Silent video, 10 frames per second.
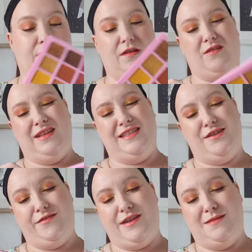oh, they do
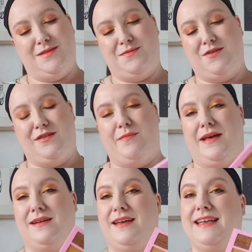have names, but they're on the
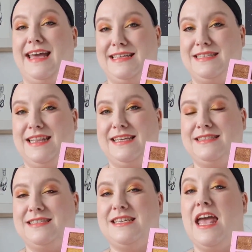back, Guest
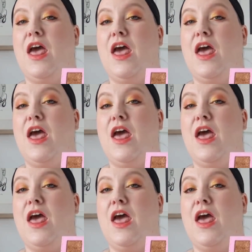List,